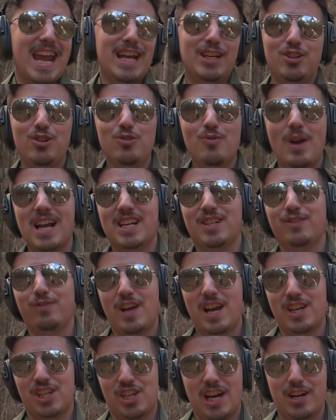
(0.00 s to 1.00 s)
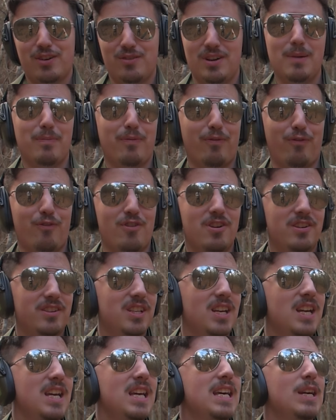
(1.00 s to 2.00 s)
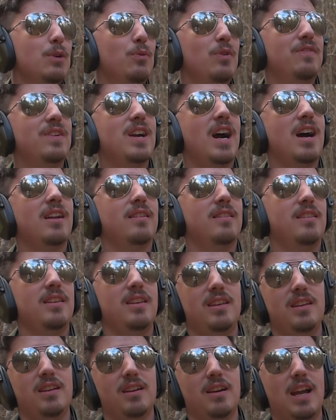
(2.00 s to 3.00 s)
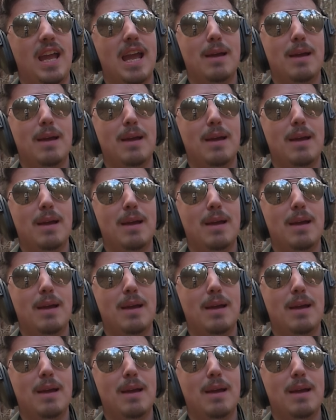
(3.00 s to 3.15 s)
A2X flash hider up front. We've got the